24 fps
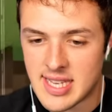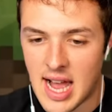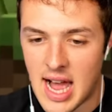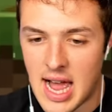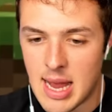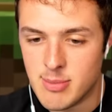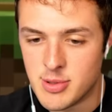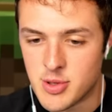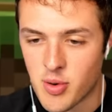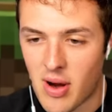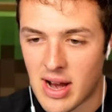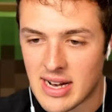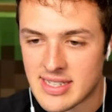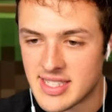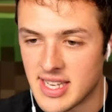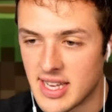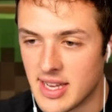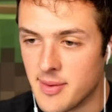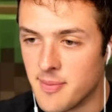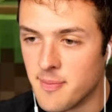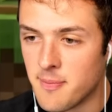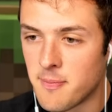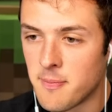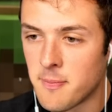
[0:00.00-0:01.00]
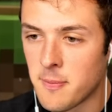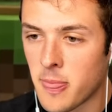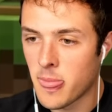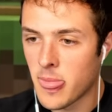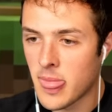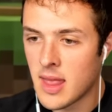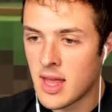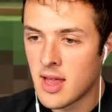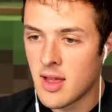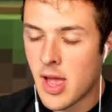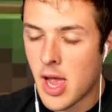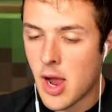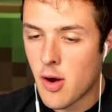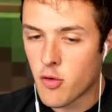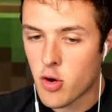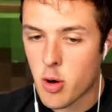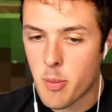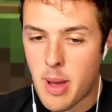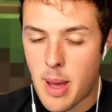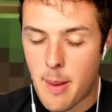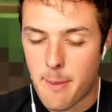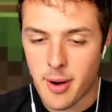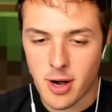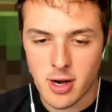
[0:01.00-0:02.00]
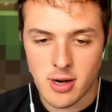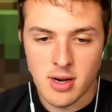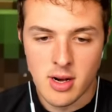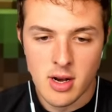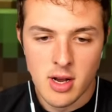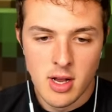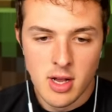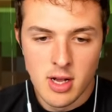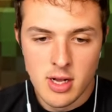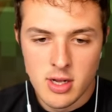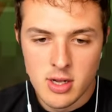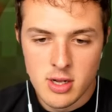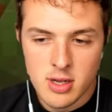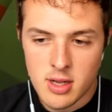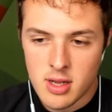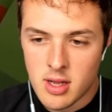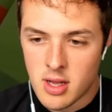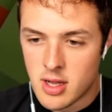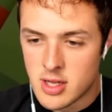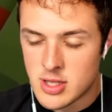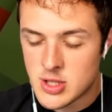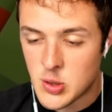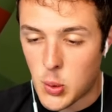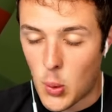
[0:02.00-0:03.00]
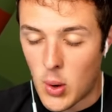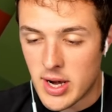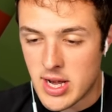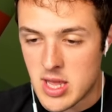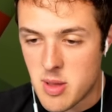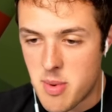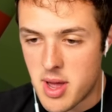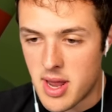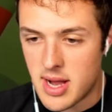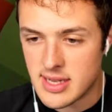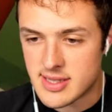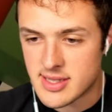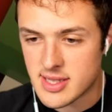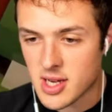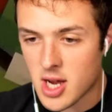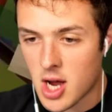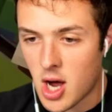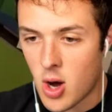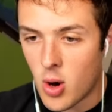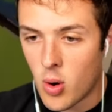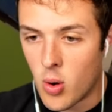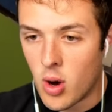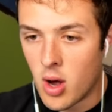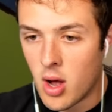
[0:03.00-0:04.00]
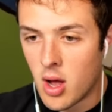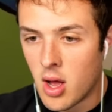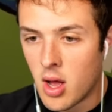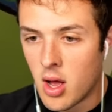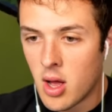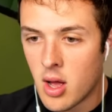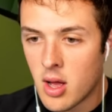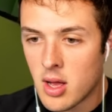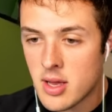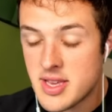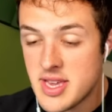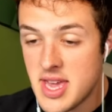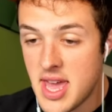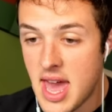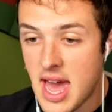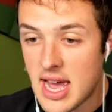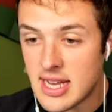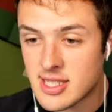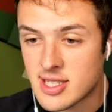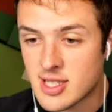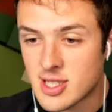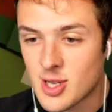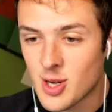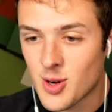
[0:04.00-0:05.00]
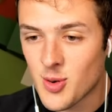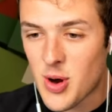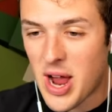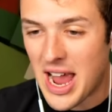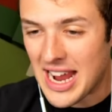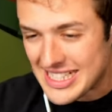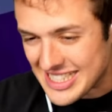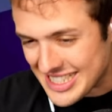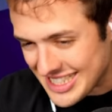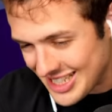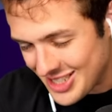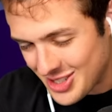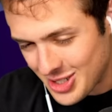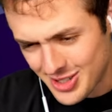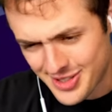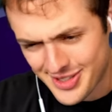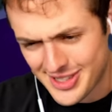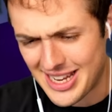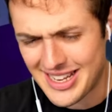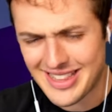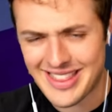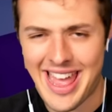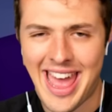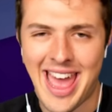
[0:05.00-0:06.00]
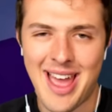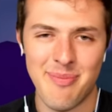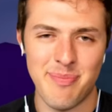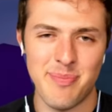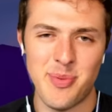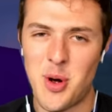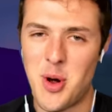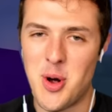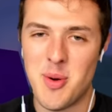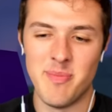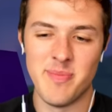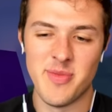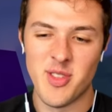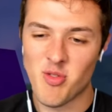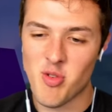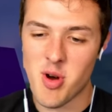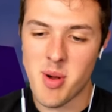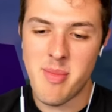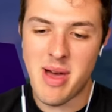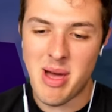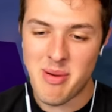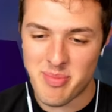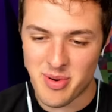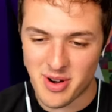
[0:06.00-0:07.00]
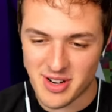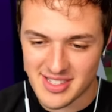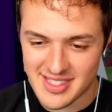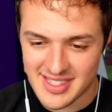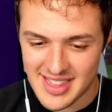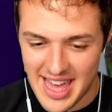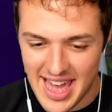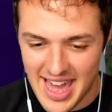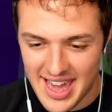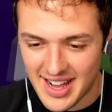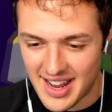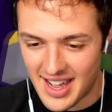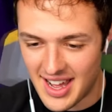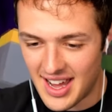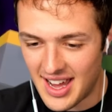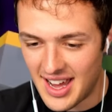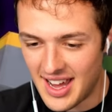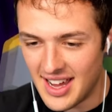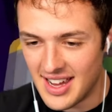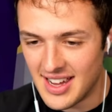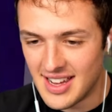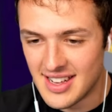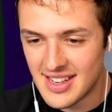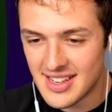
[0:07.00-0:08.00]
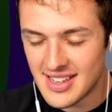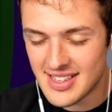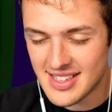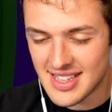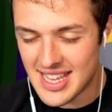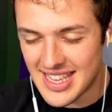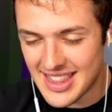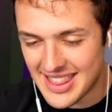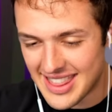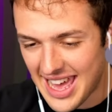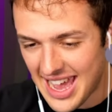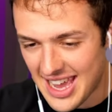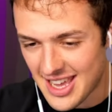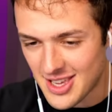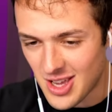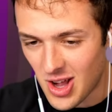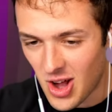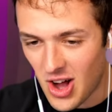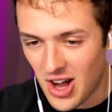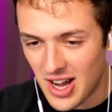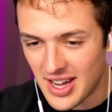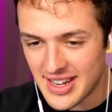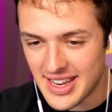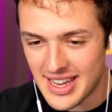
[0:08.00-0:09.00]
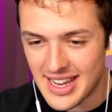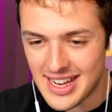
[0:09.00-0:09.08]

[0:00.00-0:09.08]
times, Rexy. Remember twenty minutes ago. Yes, Rexy, just like that, boom, remembers that uh, that yawn